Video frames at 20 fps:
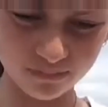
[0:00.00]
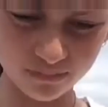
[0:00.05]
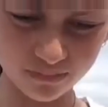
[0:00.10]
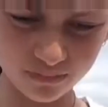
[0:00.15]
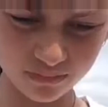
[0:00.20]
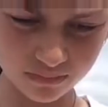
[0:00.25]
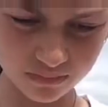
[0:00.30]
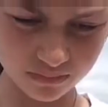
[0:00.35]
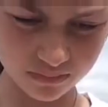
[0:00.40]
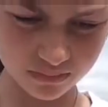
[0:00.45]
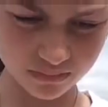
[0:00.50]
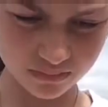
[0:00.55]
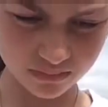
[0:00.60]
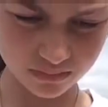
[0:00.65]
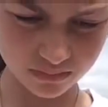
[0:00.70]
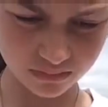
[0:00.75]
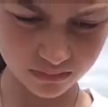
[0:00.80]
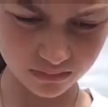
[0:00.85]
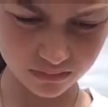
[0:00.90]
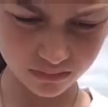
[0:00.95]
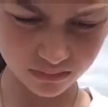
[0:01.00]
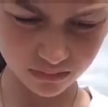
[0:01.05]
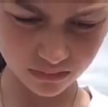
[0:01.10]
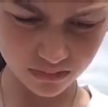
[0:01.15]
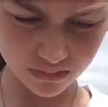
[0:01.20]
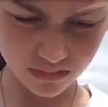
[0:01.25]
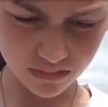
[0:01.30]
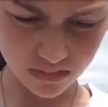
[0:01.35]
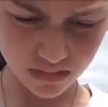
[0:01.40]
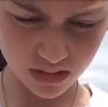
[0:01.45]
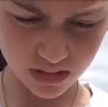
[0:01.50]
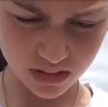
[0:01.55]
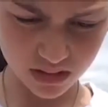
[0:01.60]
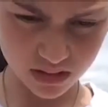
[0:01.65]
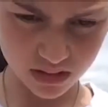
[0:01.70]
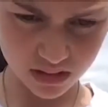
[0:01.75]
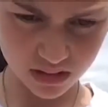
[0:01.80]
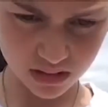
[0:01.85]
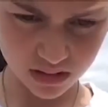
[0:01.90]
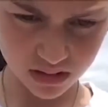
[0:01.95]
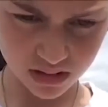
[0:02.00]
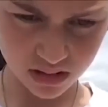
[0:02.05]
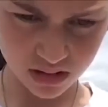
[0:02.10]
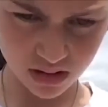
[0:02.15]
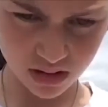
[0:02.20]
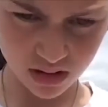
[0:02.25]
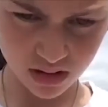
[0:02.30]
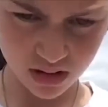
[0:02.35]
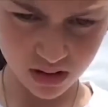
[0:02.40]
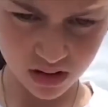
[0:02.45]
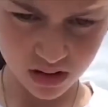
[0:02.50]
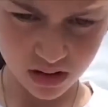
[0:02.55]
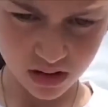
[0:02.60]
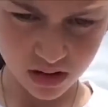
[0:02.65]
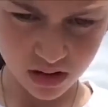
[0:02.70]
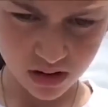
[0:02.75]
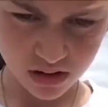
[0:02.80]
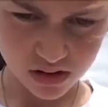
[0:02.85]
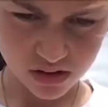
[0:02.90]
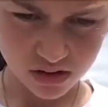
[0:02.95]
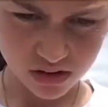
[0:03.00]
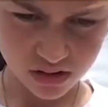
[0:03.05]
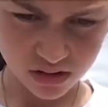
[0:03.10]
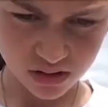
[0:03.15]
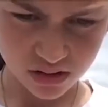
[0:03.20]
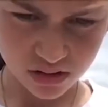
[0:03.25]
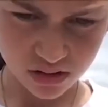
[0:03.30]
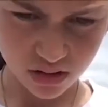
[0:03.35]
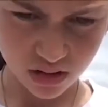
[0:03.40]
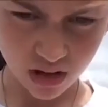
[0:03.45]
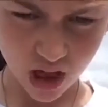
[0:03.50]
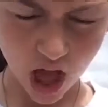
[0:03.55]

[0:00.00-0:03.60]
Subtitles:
Nobody speaks.